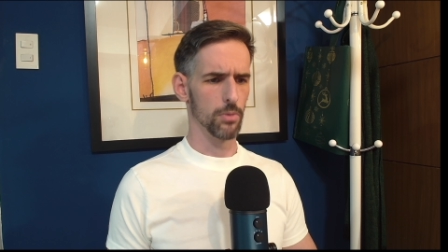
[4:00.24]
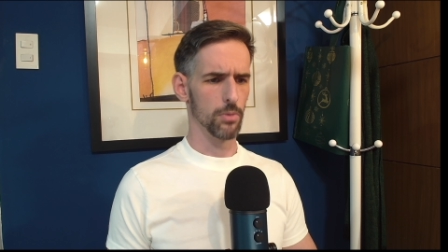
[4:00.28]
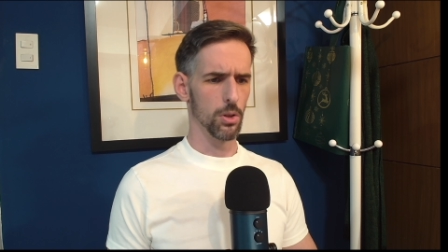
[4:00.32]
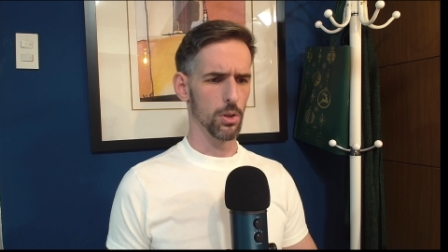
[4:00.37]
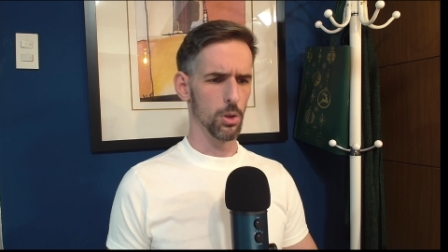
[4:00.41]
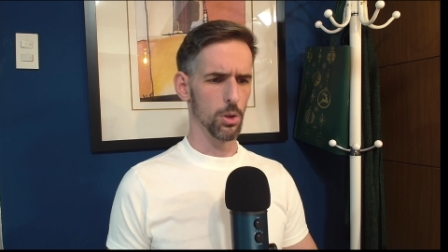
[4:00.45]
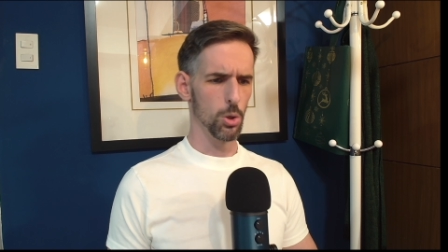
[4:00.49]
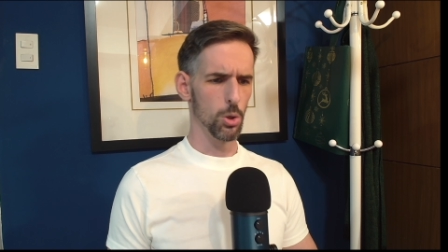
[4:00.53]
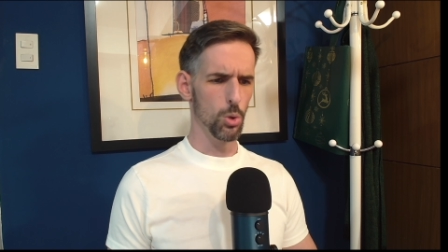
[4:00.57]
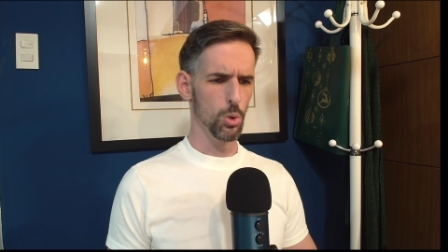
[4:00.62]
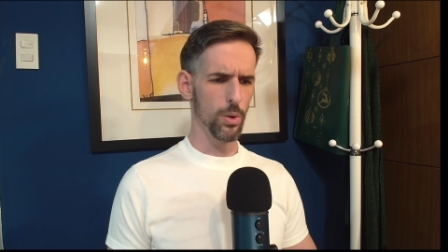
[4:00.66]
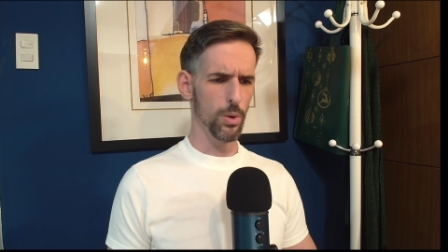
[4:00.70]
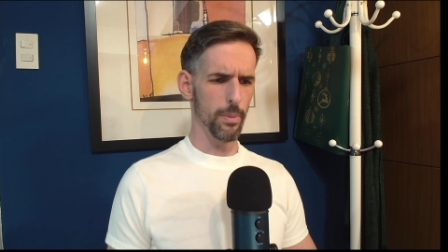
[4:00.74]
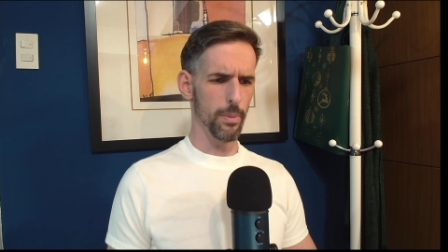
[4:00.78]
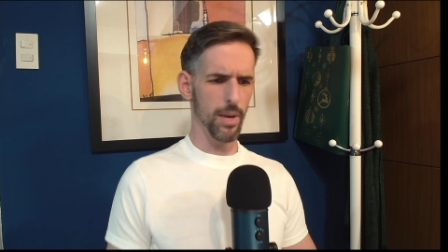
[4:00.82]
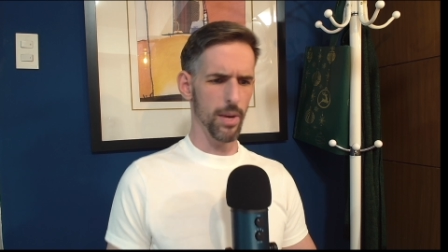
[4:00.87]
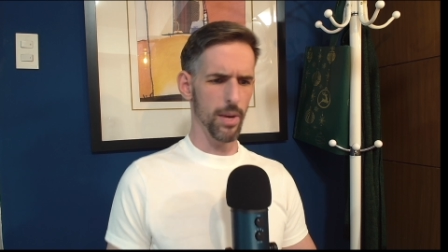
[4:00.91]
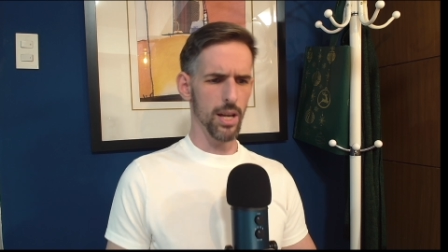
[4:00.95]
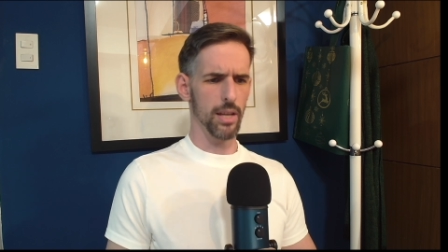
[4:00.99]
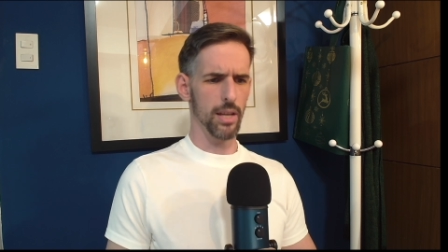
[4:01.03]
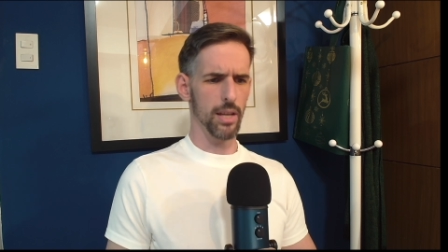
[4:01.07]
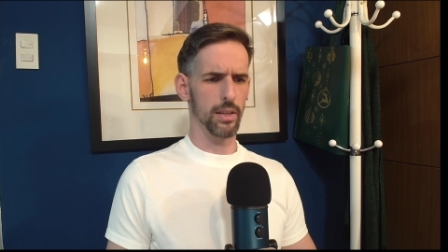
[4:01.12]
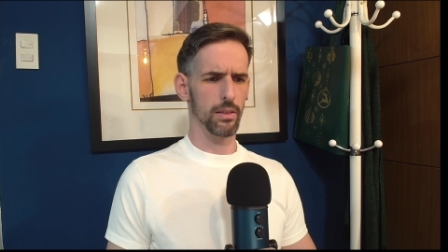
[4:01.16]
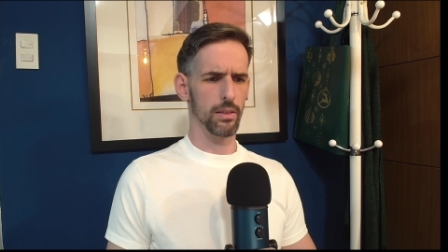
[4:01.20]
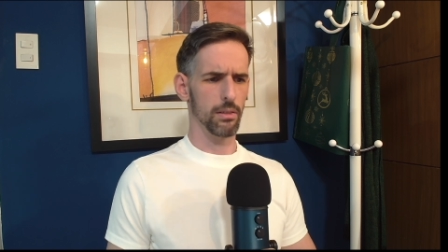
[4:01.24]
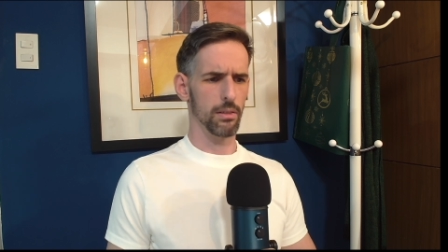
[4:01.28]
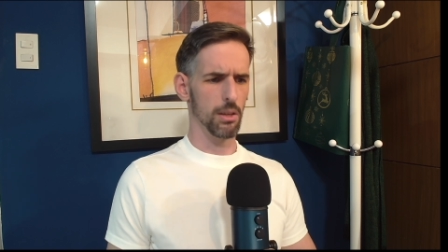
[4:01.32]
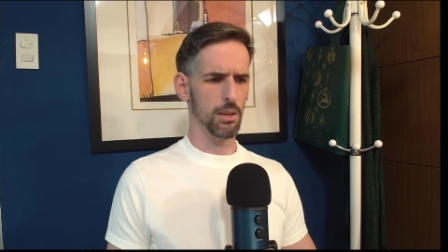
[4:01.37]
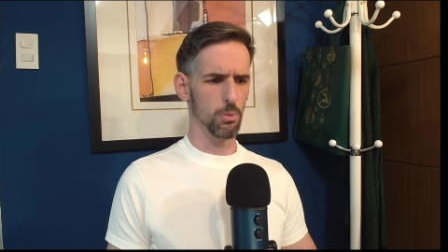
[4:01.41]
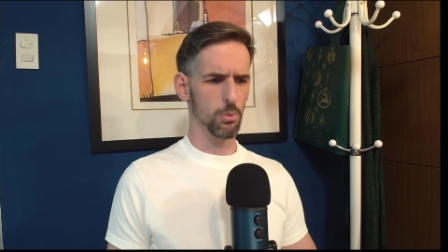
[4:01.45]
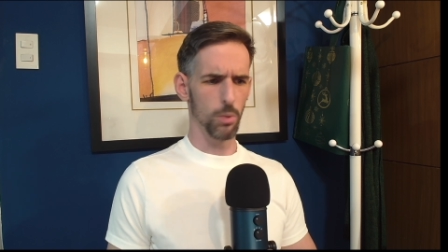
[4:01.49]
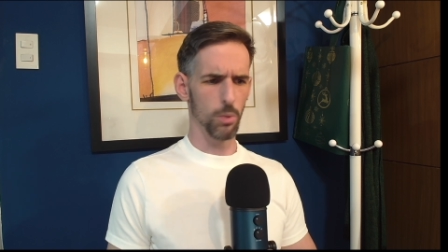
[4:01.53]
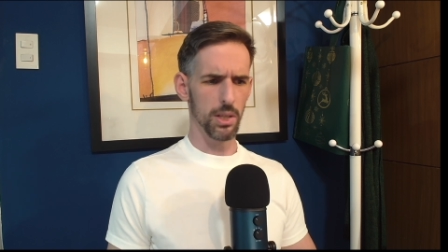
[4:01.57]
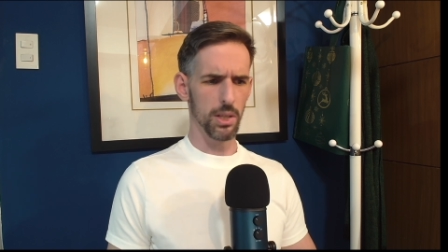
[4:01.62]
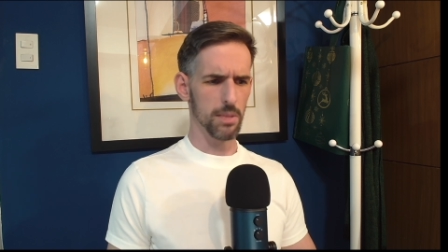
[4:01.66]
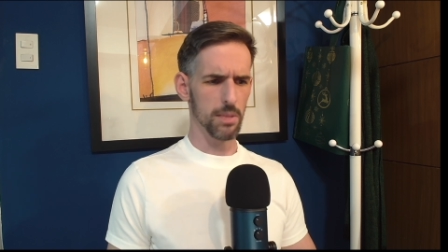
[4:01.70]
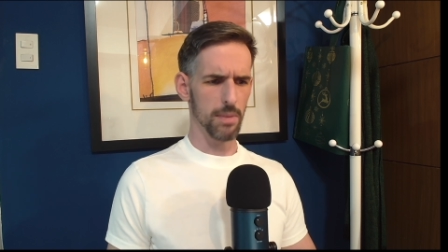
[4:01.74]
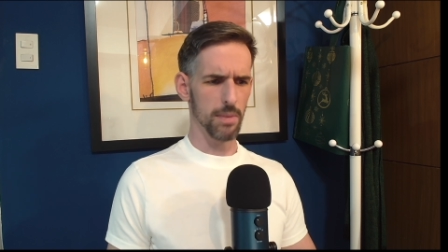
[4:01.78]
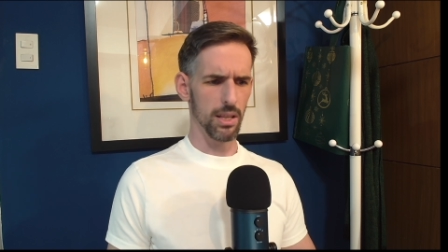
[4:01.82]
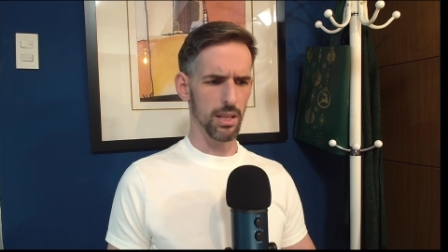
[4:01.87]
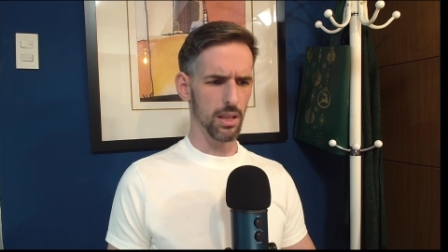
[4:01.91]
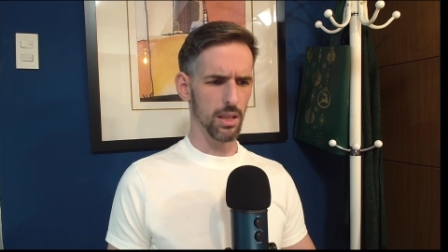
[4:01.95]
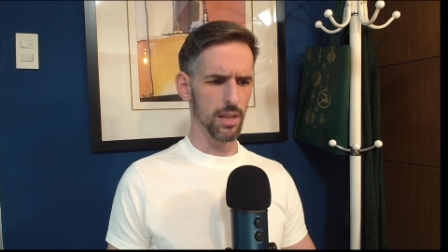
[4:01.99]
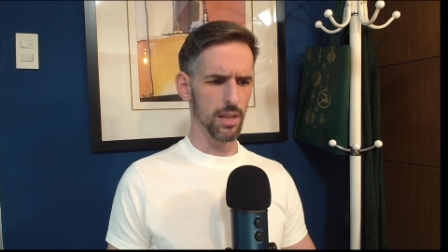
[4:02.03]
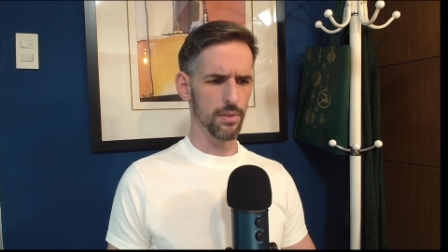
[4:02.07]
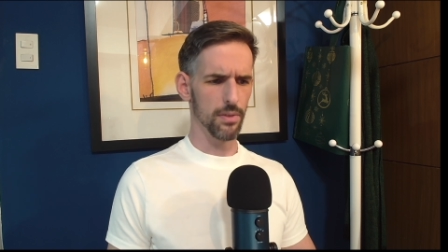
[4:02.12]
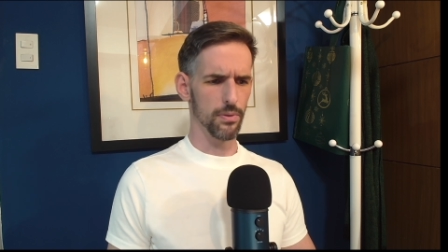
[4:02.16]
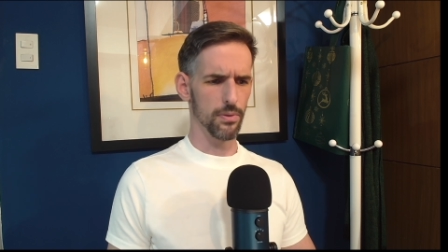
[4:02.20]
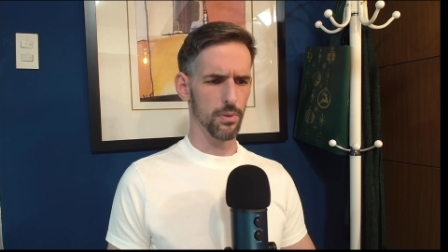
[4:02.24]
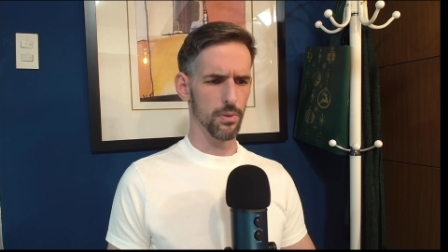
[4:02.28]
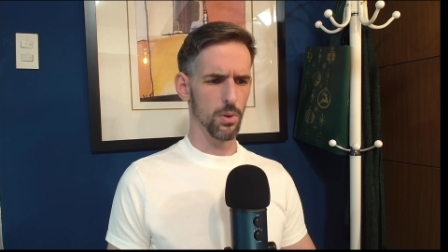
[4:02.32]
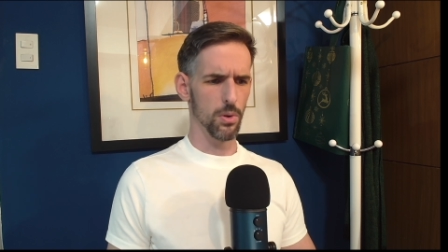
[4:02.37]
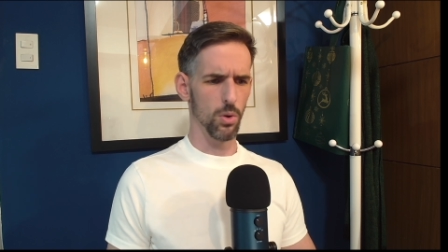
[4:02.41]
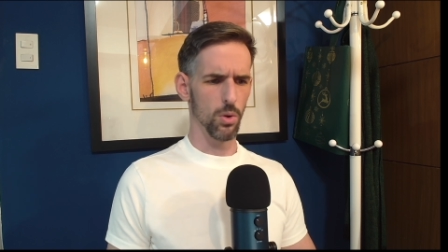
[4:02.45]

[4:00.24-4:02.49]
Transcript: Who am I, and what is my life,